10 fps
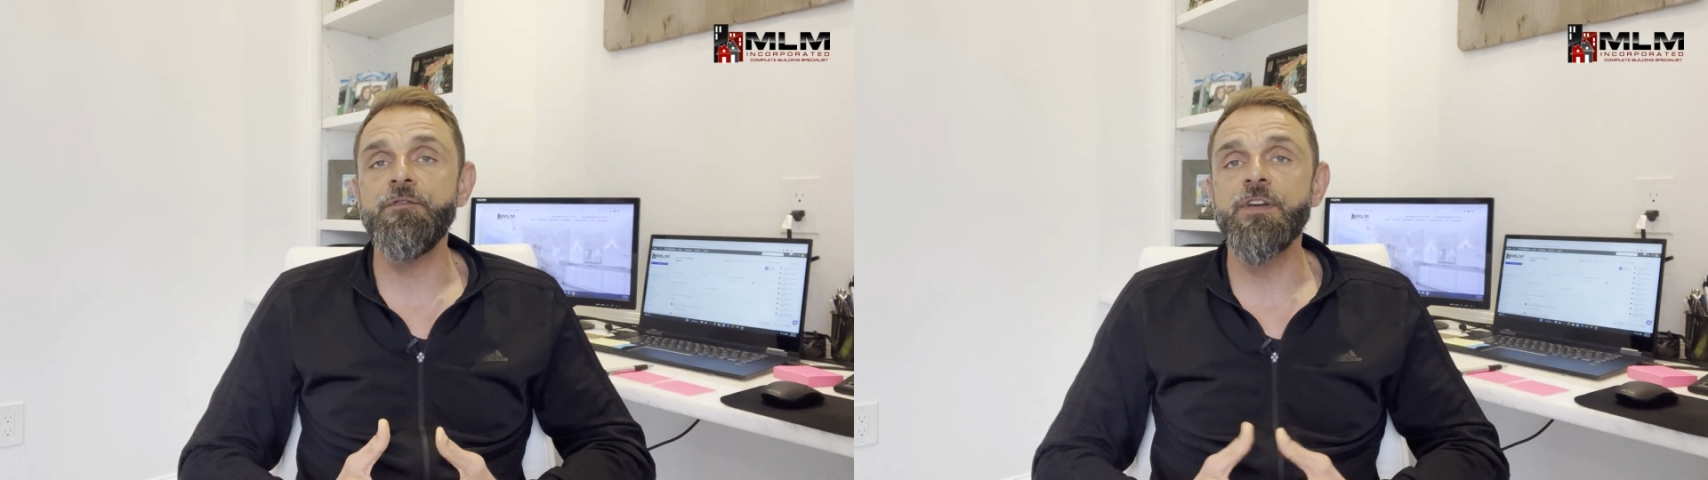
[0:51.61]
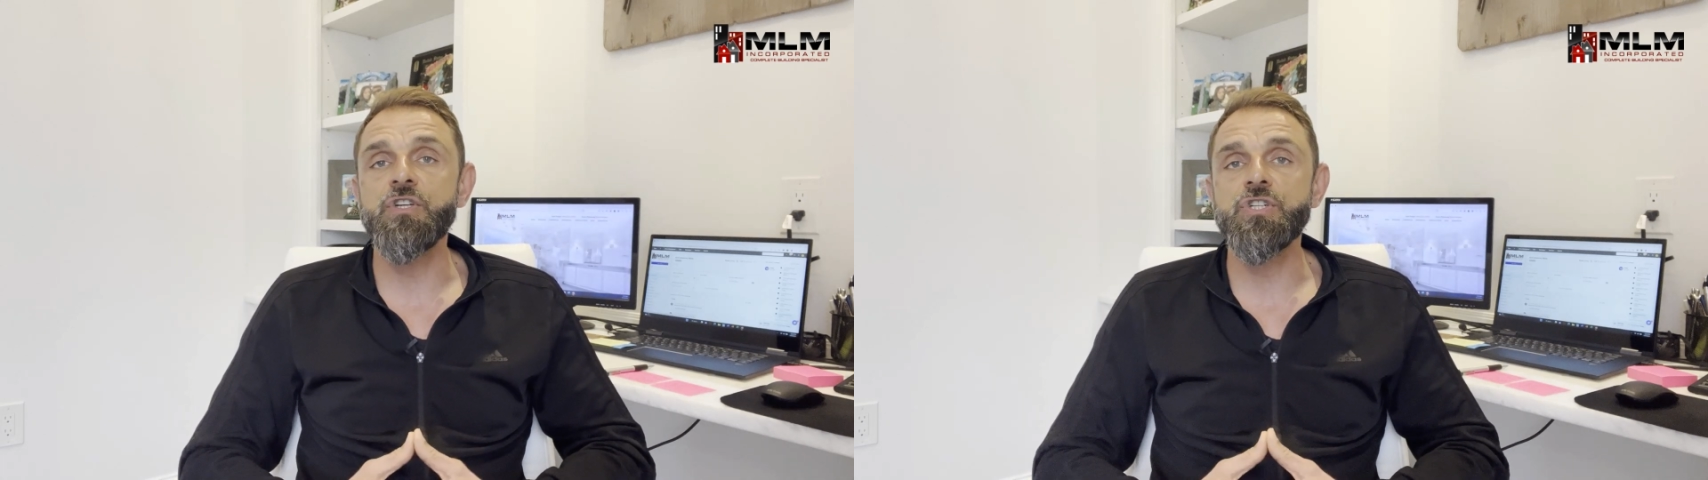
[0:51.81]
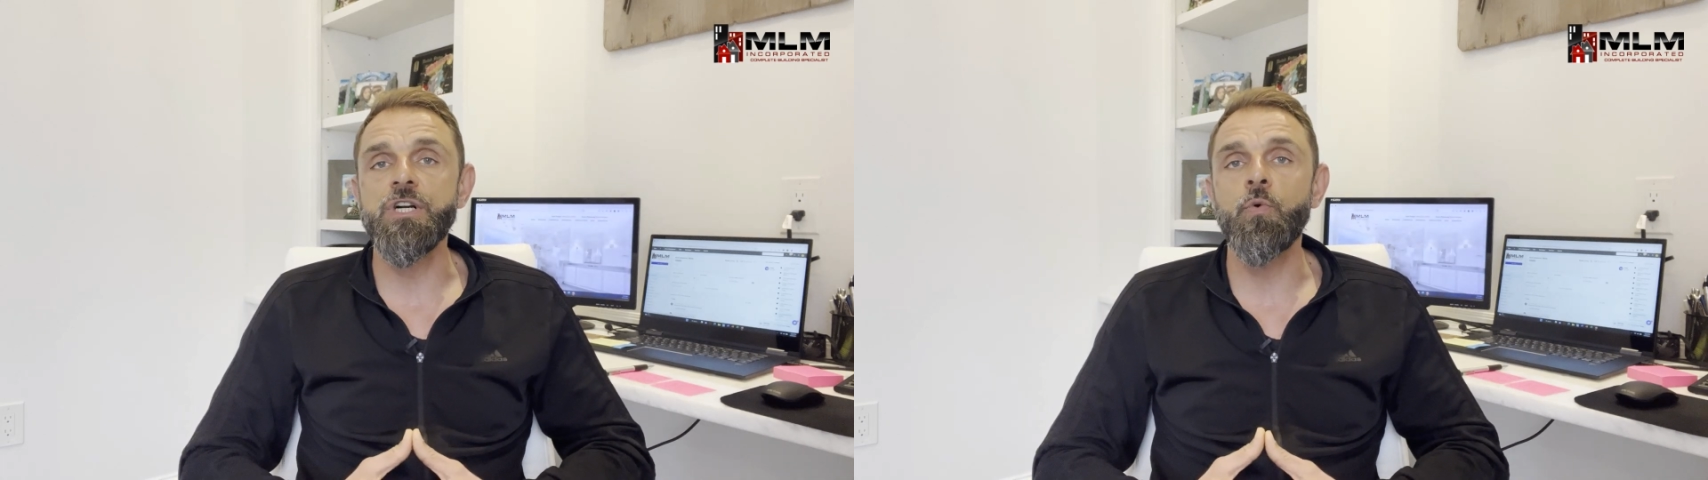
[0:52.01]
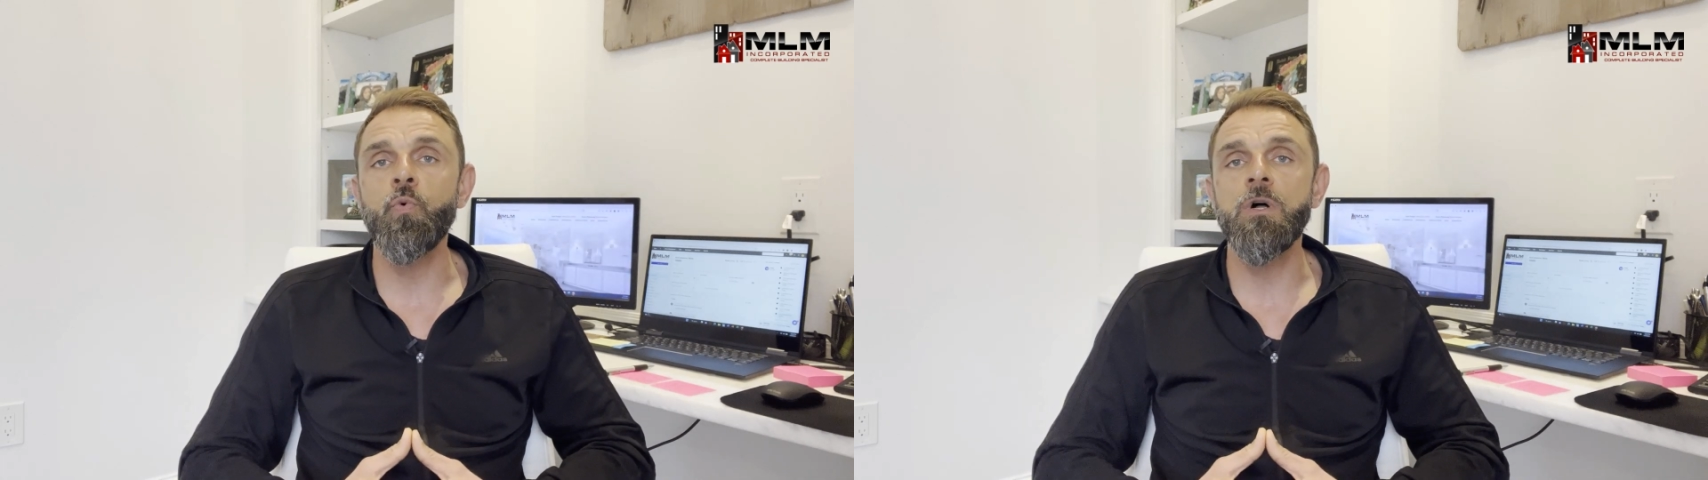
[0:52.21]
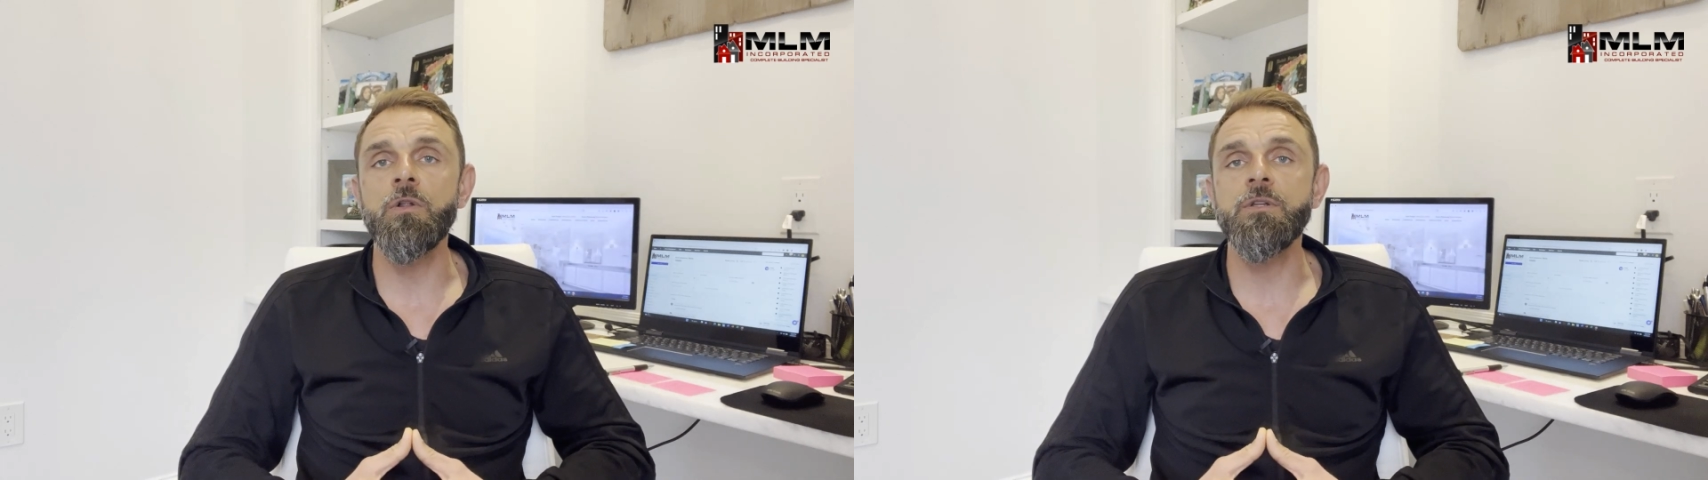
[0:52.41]
fixture
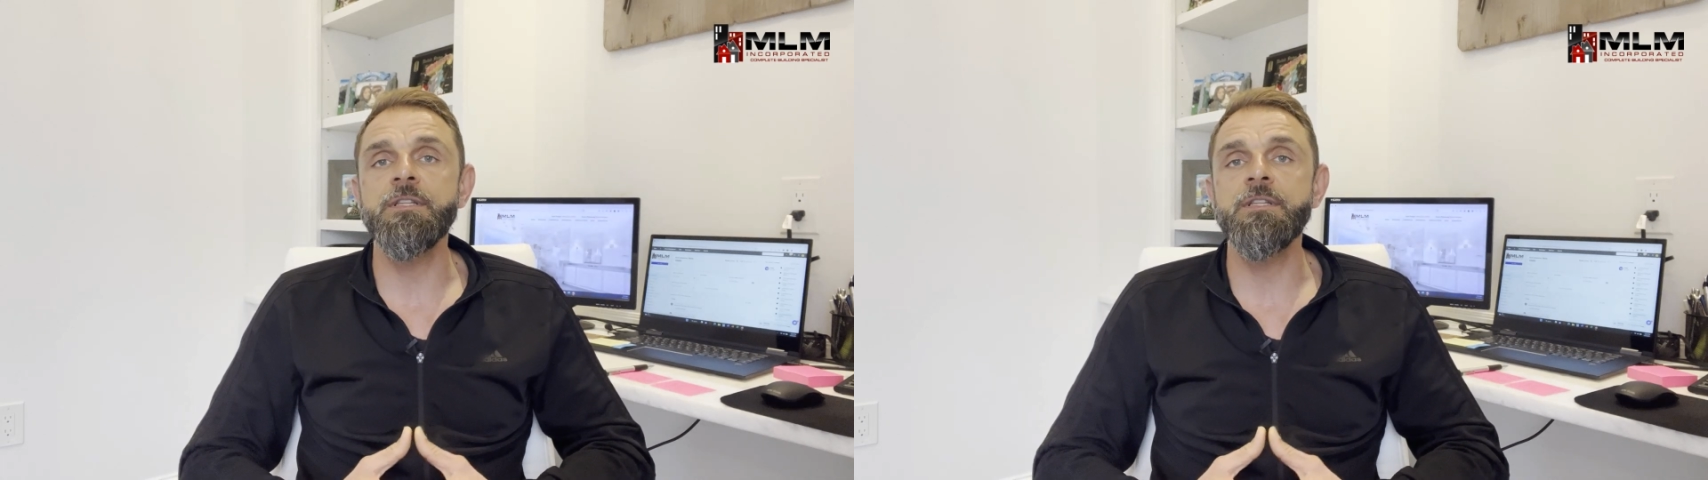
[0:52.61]
will